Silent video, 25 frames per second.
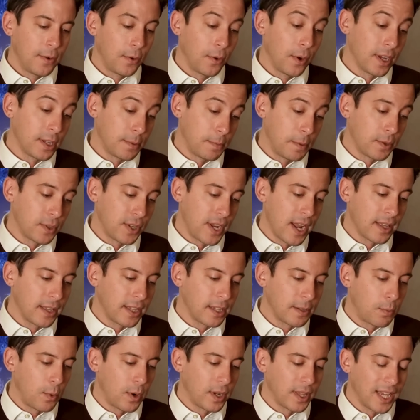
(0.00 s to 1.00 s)
or I suppose at
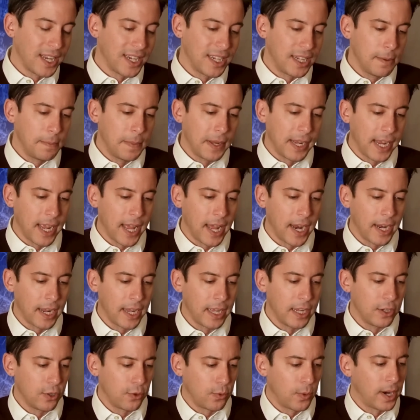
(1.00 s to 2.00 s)
this point that did begin in